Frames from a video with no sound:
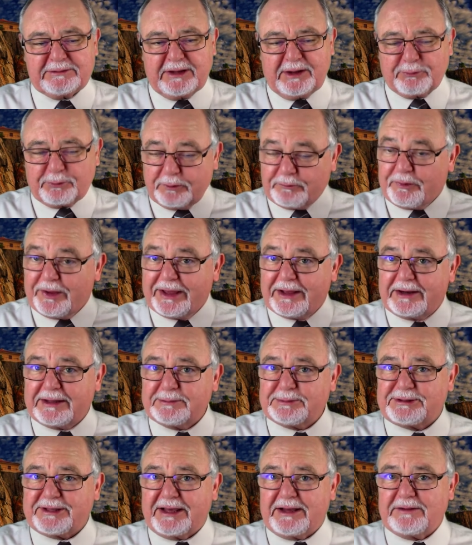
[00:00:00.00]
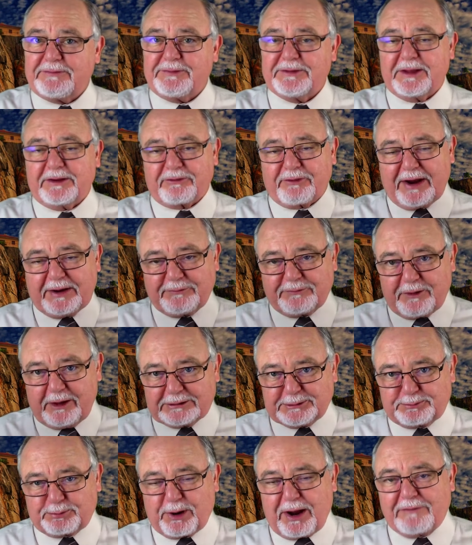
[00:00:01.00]
uh, reveal himself, and the great
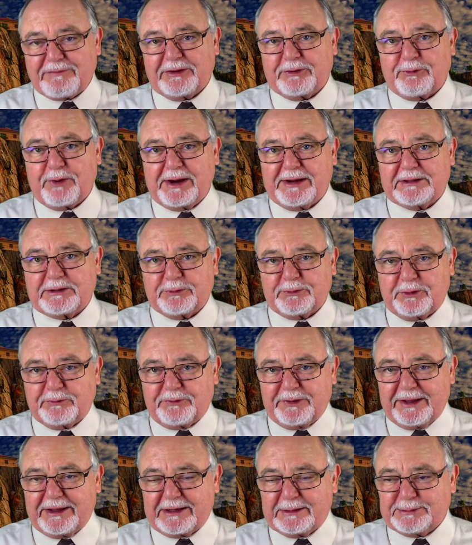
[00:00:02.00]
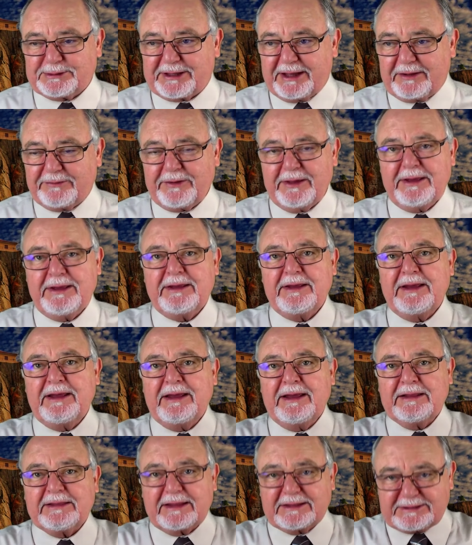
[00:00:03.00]
false prophet ready to reveal himself,
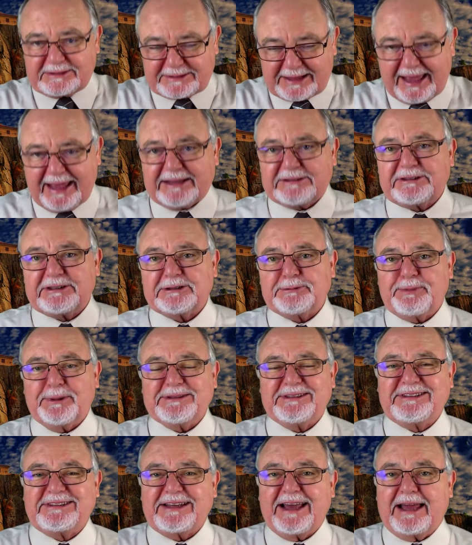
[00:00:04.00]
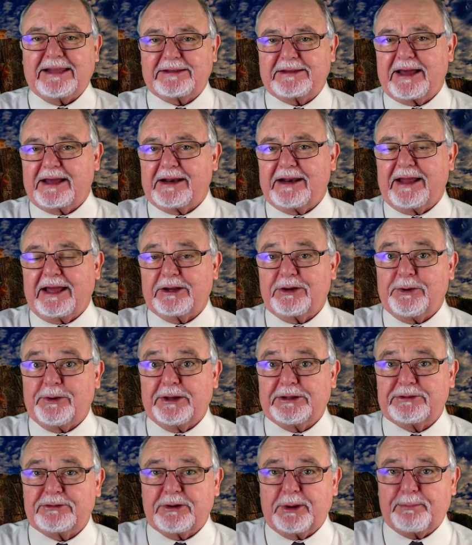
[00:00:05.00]
the stage has been set, kind of like
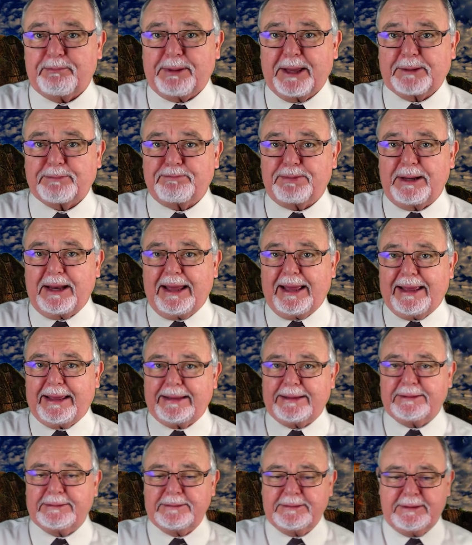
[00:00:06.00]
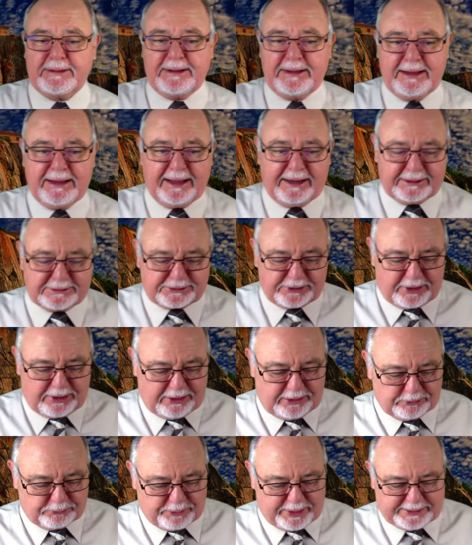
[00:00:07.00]
going to a big play, and it's
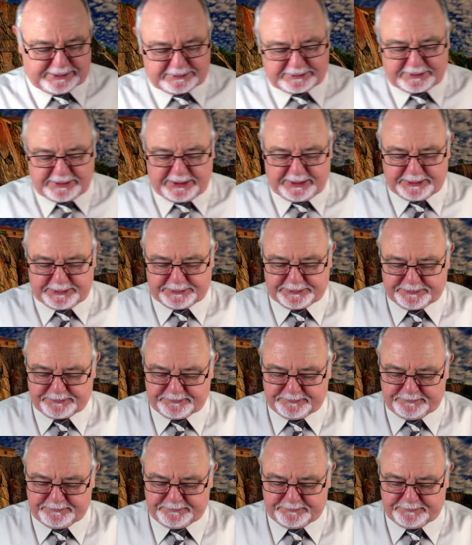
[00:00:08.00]
all ready to go.